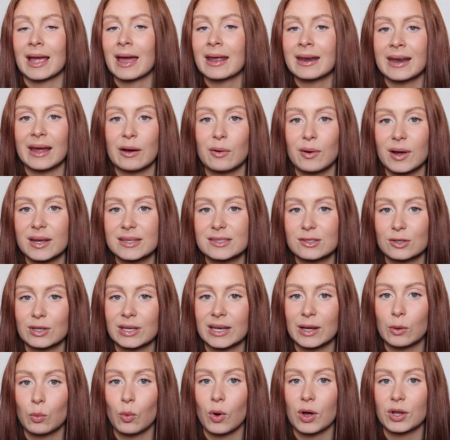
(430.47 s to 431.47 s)
And now I
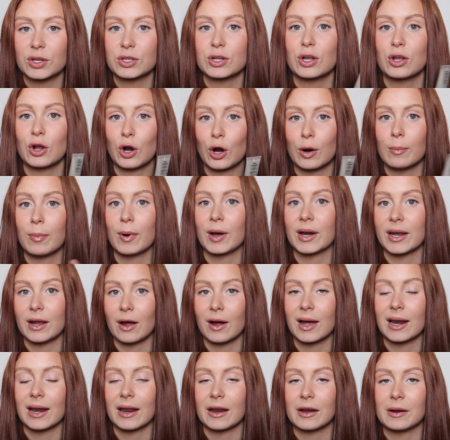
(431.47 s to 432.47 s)
suddenly want a Her Body
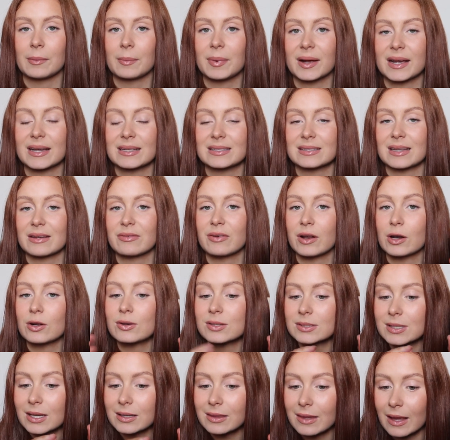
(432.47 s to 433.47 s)
highlighter, because if it
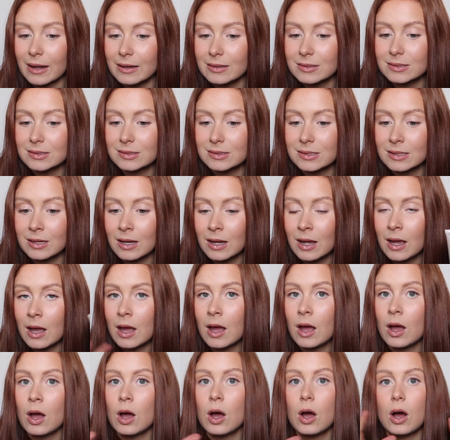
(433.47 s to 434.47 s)
looks like this,
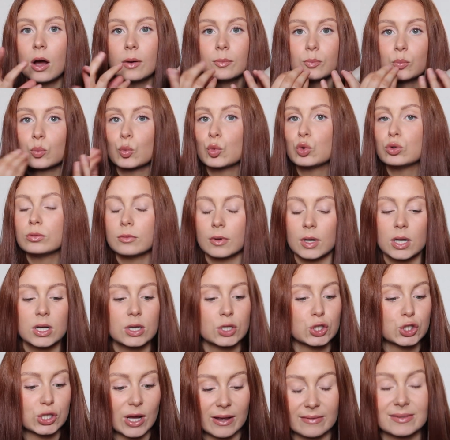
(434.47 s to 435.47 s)

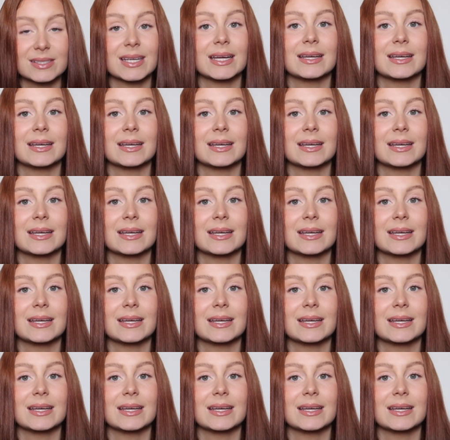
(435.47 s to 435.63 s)
chef's